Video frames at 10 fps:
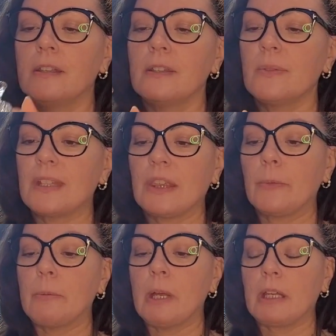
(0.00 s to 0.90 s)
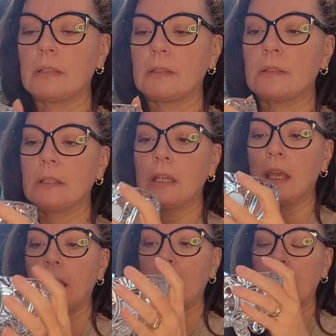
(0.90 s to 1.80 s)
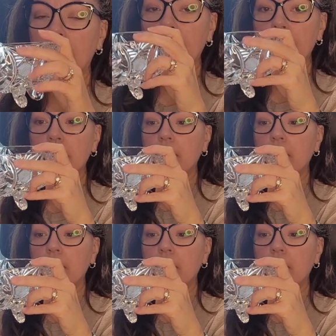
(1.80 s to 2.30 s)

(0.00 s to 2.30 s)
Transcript: This was like $3. And